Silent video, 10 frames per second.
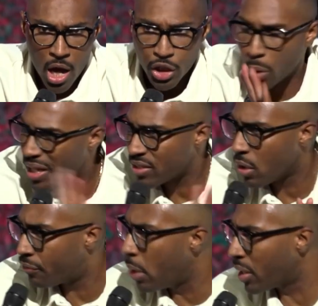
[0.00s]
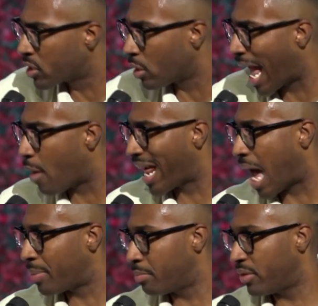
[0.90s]
Don't get so focused on how it
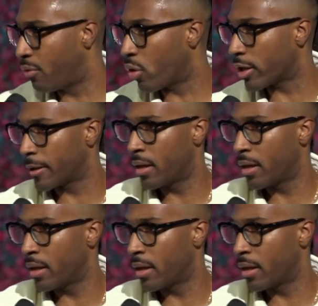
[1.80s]
happened before.